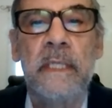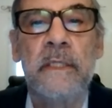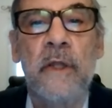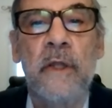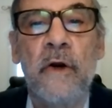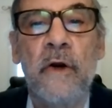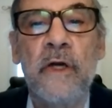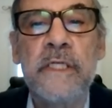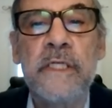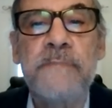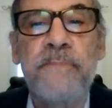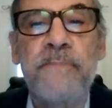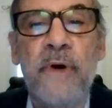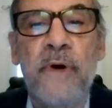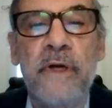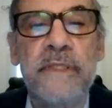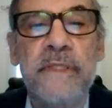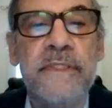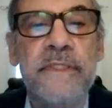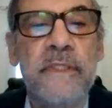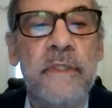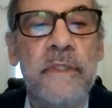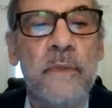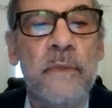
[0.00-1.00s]
Large
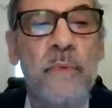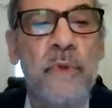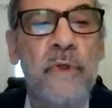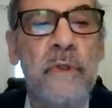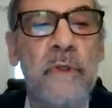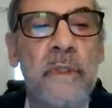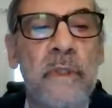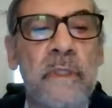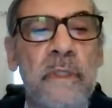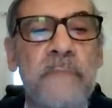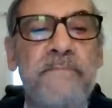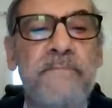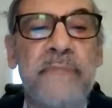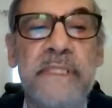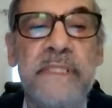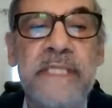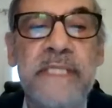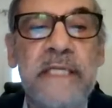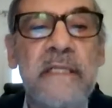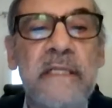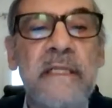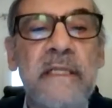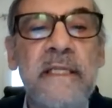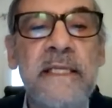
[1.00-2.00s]
parts of the world,
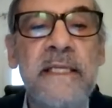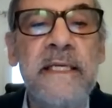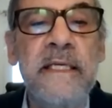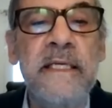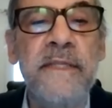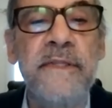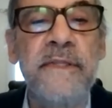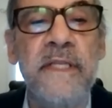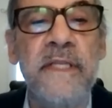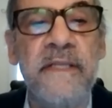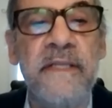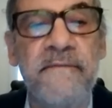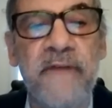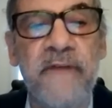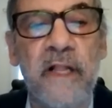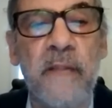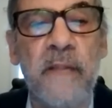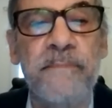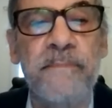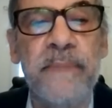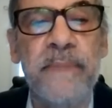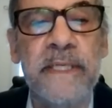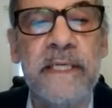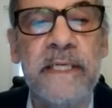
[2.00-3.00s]
particularly the
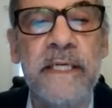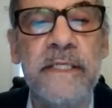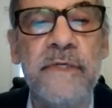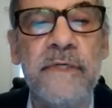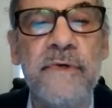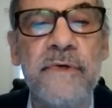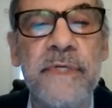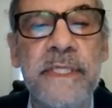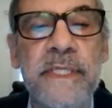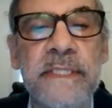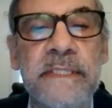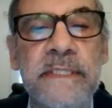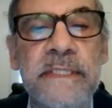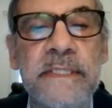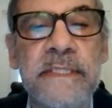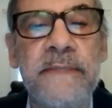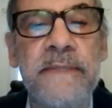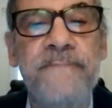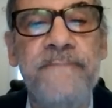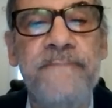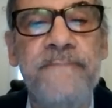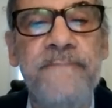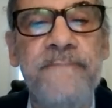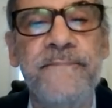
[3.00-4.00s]
developing countries,
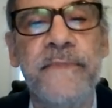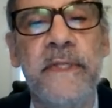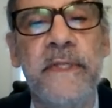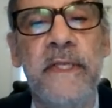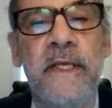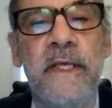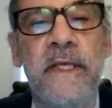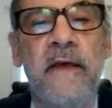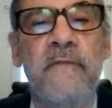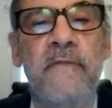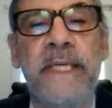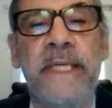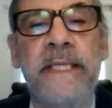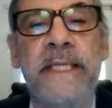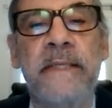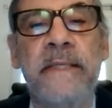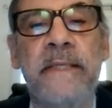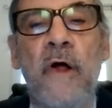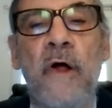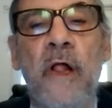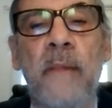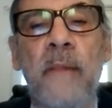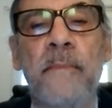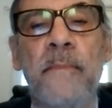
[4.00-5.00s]
have been
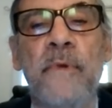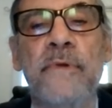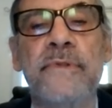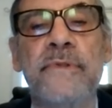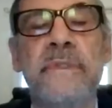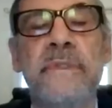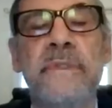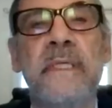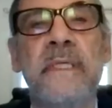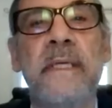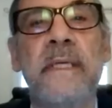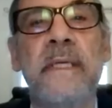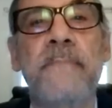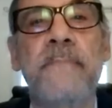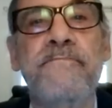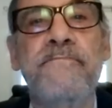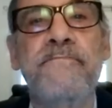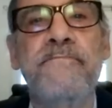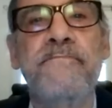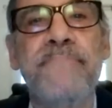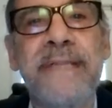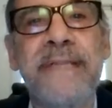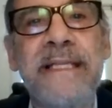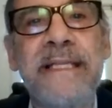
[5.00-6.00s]
almost
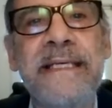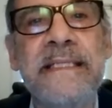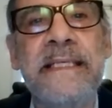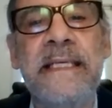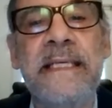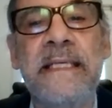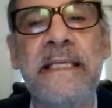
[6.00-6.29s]
completely